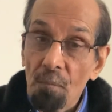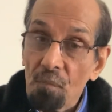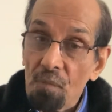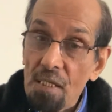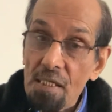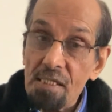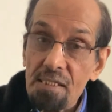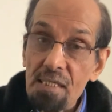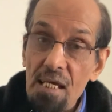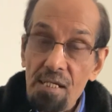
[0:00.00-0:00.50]

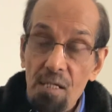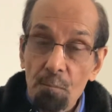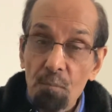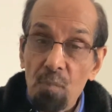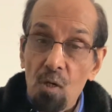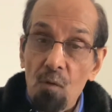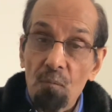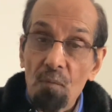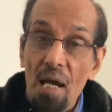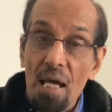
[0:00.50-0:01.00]
This is the
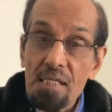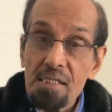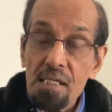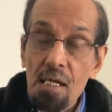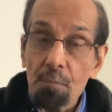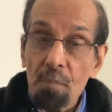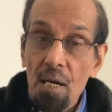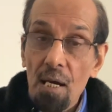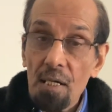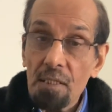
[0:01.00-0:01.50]
number of
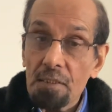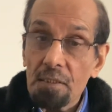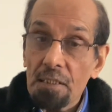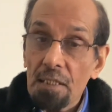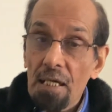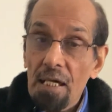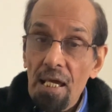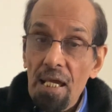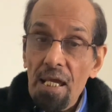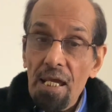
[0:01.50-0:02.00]
Ghaziabad.
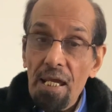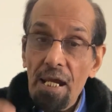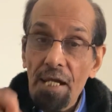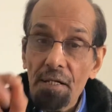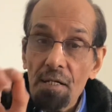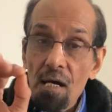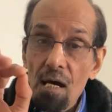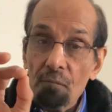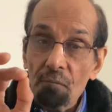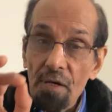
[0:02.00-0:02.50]

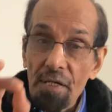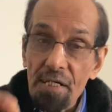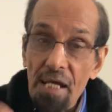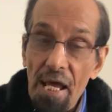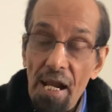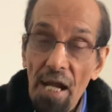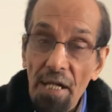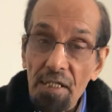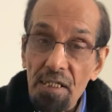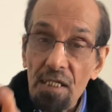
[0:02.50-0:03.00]
Our
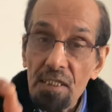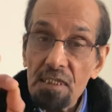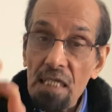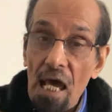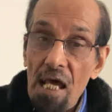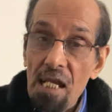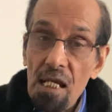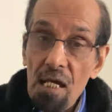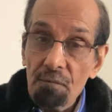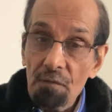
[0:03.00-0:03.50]
director
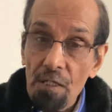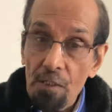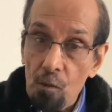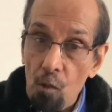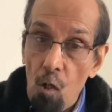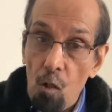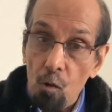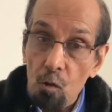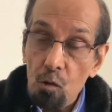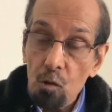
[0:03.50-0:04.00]
Tanya will
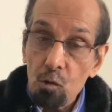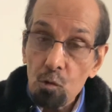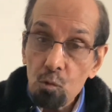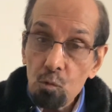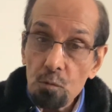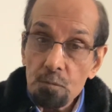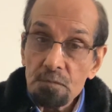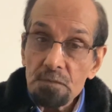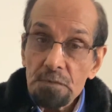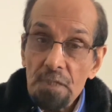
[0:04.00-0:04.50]
talk to
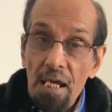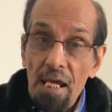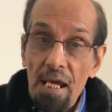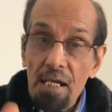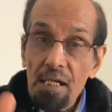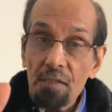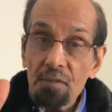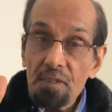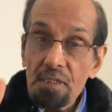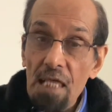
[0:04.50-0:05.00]
you,
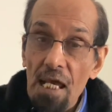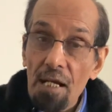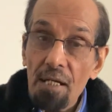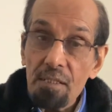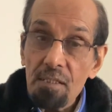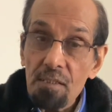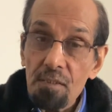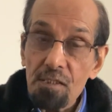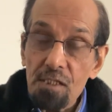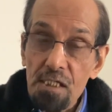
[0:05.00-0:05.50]
and there
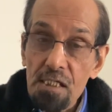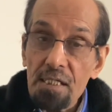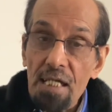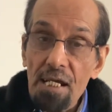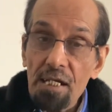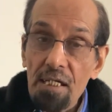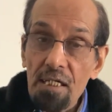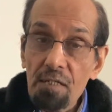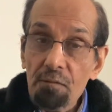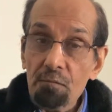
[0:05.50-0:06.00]
she
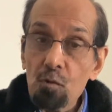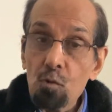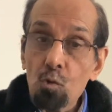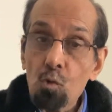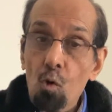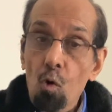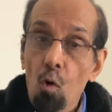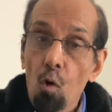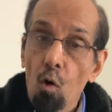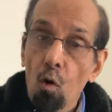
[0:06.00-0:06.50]
can give you
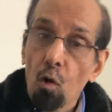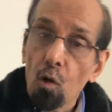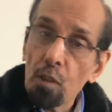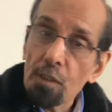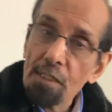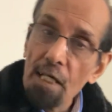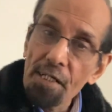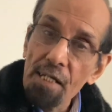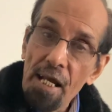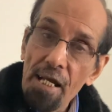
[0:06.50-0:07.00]
all
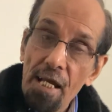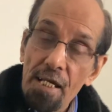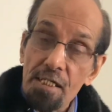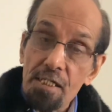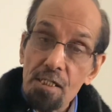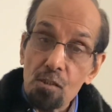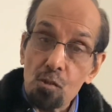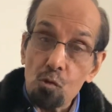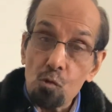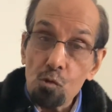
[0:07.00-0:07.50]
the
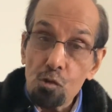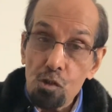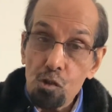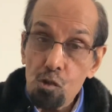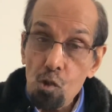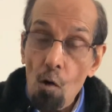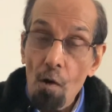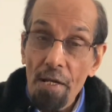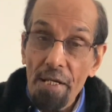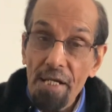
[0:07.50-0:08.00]
directions to
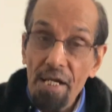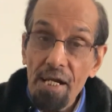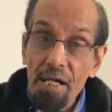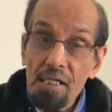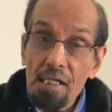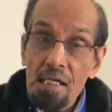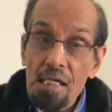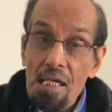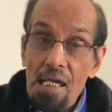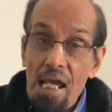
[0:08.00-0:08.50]
join it
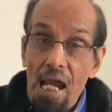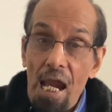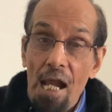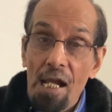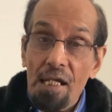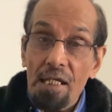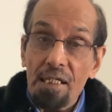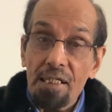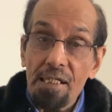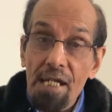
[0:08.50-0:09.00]

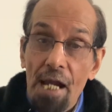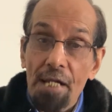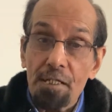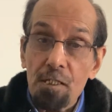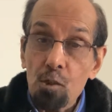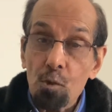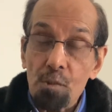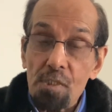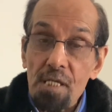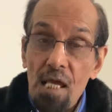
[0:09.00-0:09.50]
and get
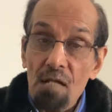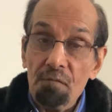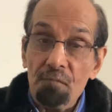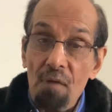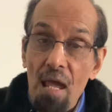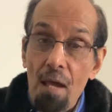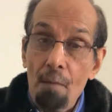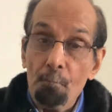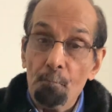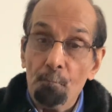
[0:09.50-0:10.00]
yourself
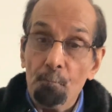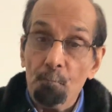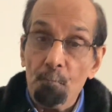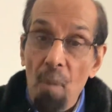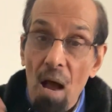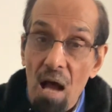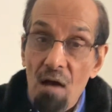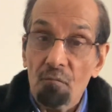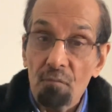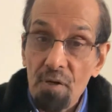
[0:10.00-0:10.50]

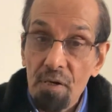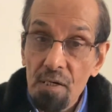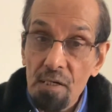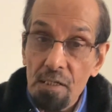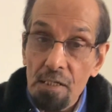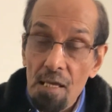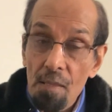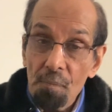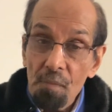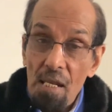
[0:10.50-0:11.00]

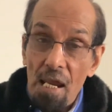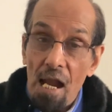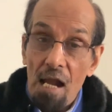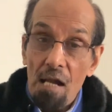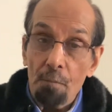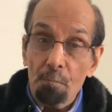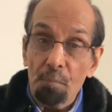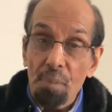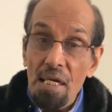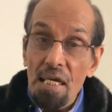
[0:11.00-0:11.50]
empowered
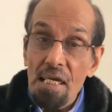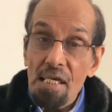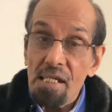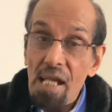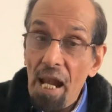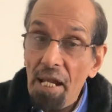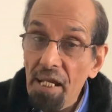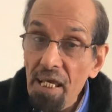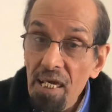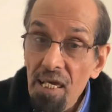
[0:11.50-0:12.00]
and be
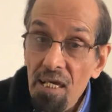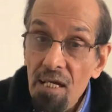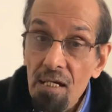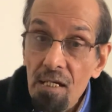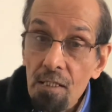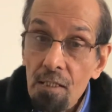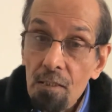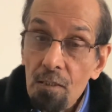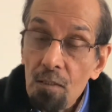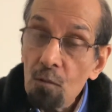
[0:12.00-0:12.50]
ready
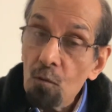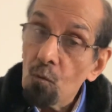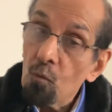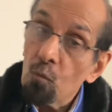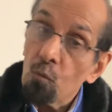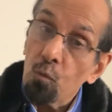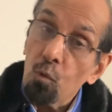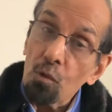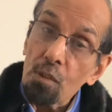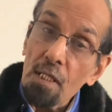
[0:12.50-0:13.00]

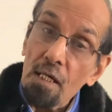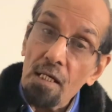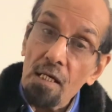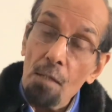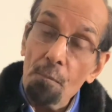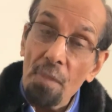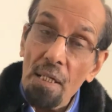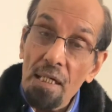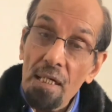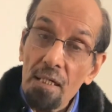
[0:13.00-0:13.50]
for the
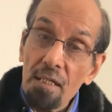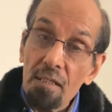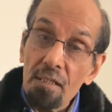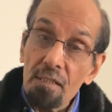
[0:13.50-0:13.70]
coming